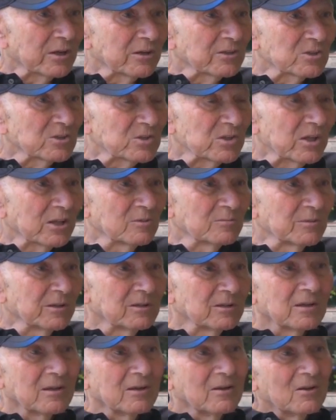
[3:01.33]
started a
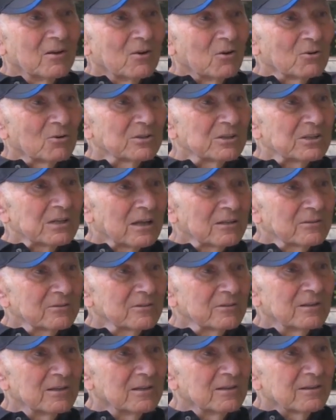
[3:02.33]
settlement on the
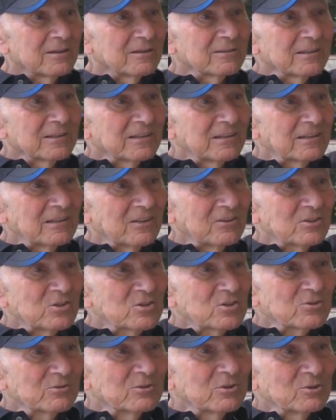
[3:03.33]
other, and then another
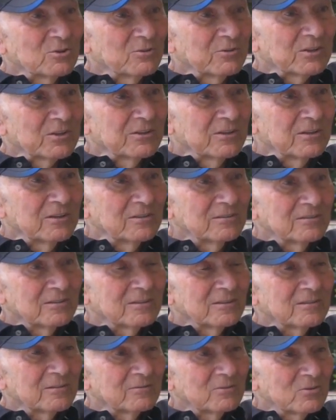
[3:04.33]
street over there.
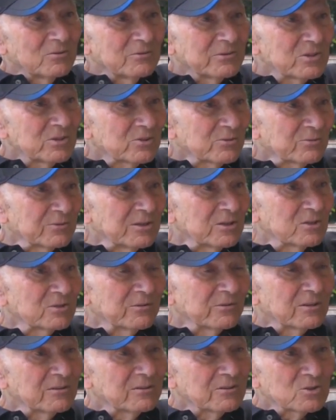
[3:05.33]
There were
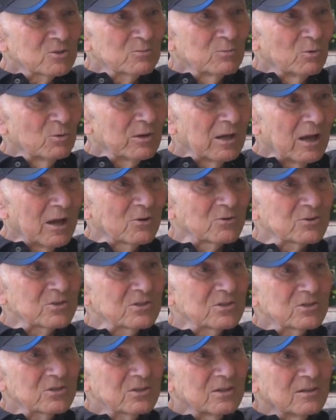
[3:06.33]
streets with small
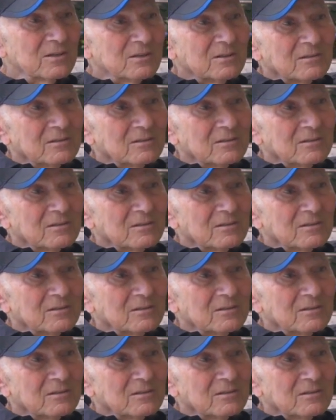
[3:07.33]
houses.